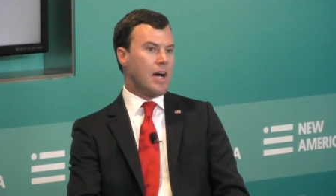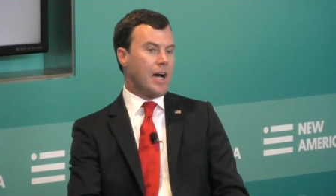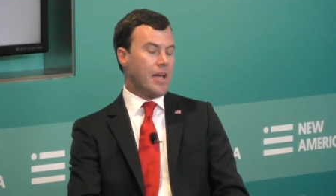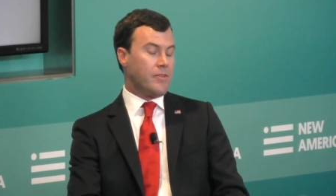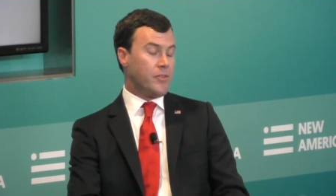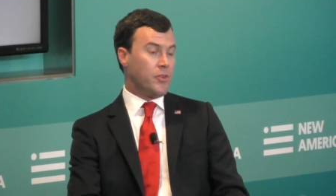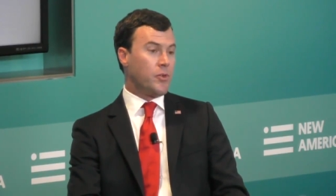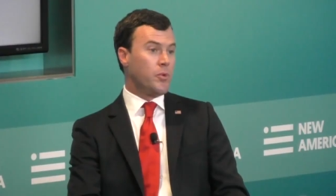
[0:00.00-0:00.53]

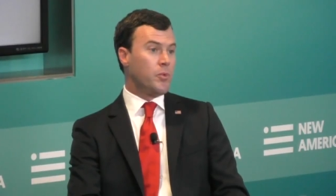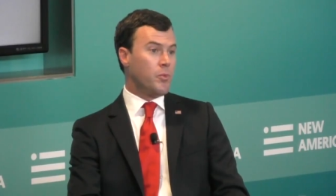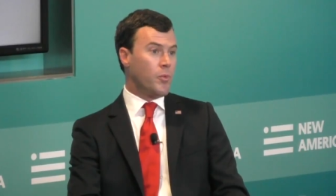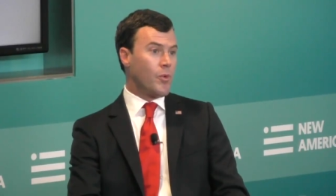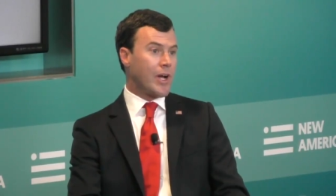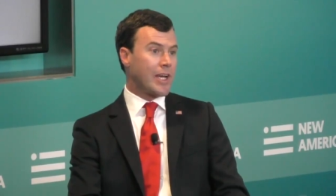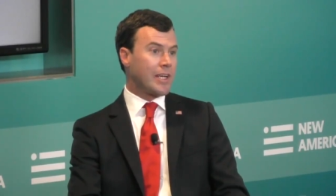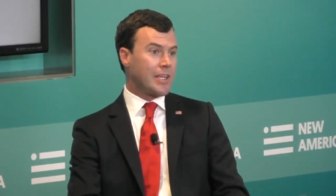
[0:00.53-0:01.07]
I do
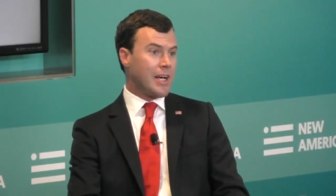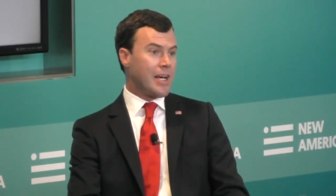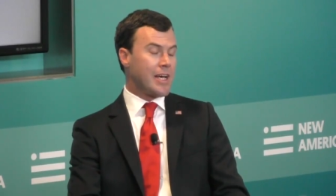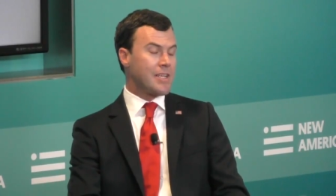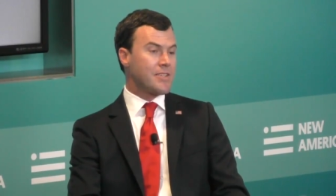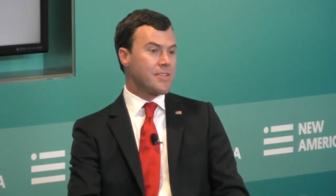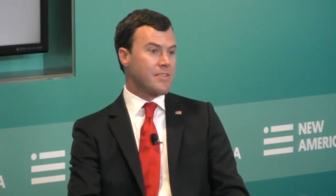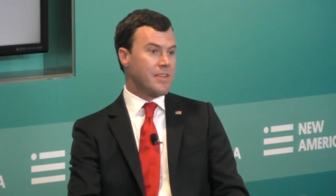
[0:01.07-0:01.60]

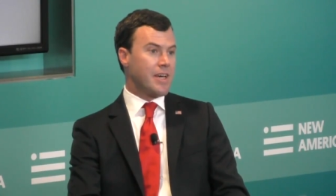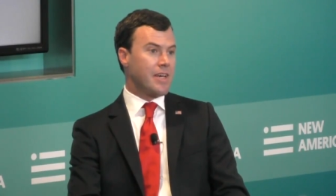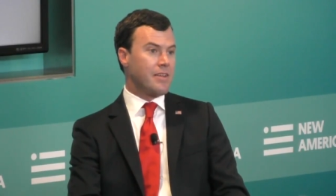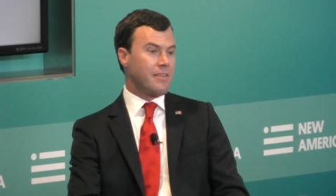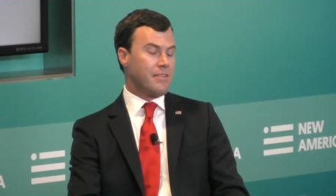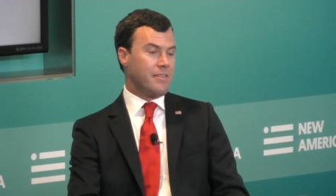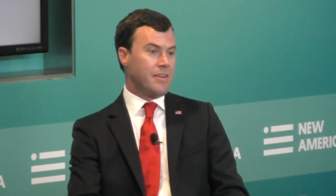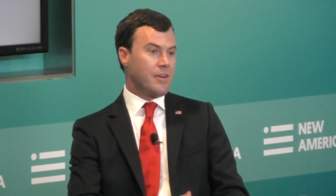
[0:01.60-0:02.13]
recognize
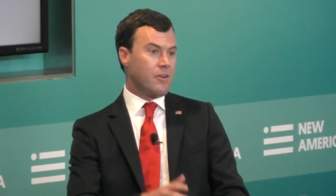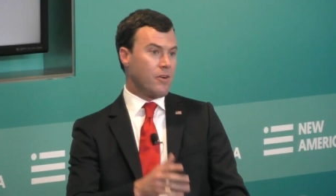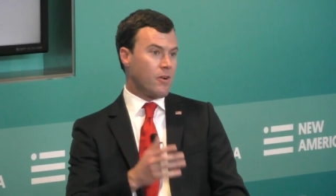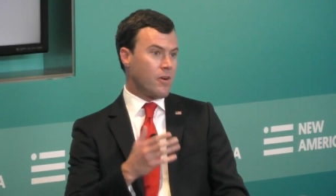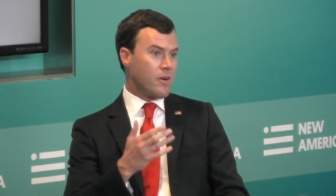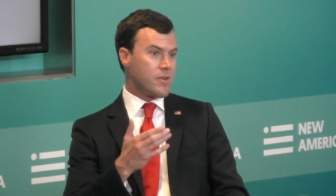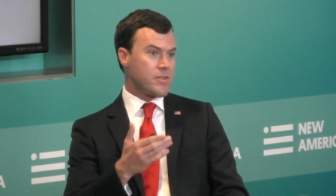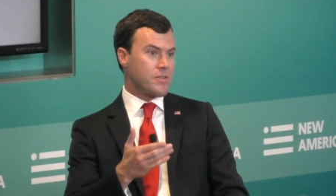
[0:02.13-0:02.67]
that there
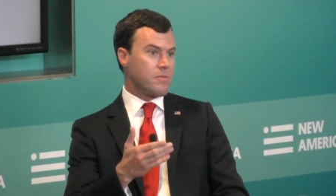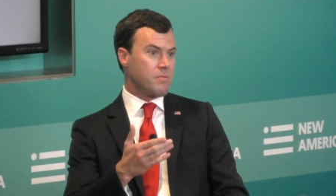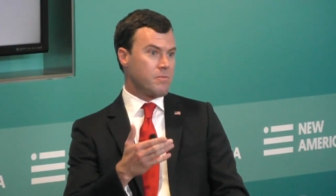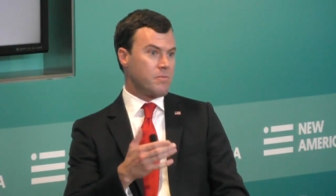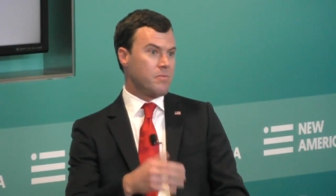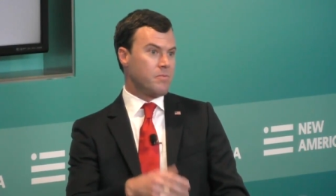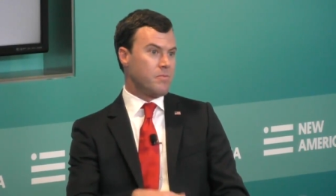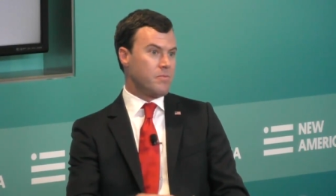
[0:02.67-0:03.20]
are some